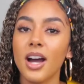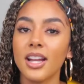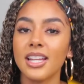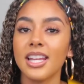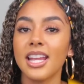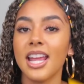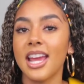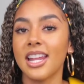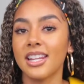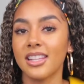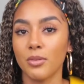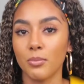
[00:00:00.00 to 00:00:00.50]
the
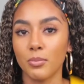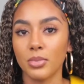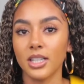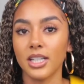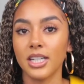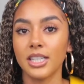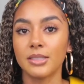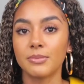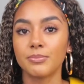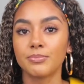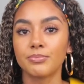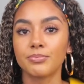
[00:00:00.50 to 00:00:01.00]
body and the
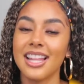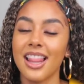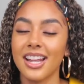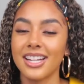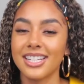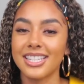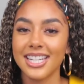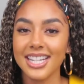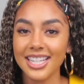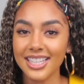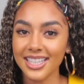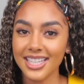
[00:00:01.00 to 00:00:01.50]
blood.
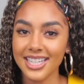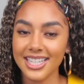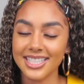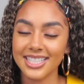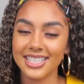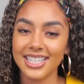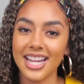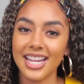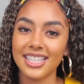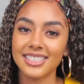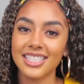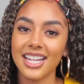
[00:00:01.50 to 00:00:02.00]
Tila is
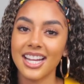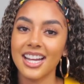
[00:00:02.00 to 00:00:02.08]
an